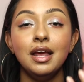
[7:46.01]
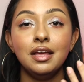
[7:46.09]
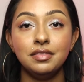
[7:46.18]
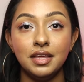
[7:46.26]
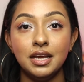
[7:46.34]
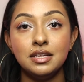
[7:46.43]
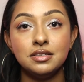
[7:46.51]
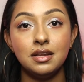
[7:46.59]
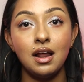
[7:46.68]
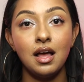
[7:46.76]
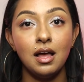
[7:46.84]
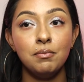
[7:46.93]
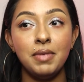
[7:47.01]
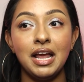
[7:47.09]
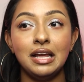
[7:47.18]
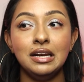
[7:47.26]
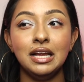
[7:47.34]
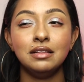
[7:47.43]
It thickens it up
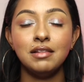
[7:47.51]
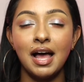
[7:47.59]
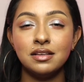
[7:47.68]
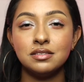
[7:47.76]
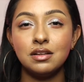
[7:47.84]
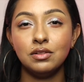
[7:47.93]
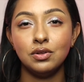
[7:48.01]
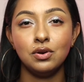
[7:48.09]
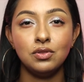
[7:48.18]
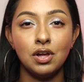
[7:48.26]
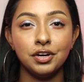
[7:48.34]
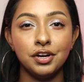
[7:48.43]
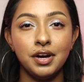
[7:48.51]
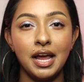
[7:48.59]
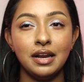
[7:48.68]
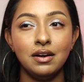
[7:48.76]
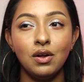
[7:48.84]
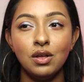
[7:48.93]
and it lasts a little longer,
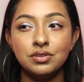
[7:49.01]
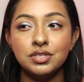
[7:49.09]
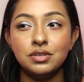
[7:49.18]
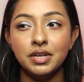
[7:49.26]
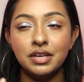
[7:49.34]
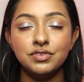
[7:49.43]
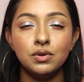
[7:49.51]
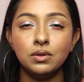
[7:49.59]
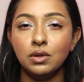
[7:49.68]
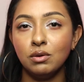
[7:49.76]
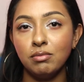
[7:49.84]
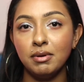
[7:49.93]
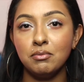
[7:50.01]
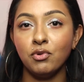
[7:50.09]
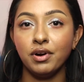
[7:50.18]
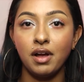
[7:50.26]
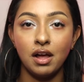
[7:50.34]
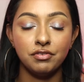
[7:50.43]
and it also gives you a little bit
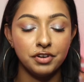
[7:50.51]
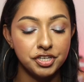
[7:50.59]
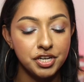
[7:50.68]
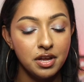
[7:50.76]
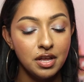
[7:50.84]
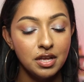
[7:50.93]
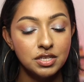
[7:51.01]
more coverage.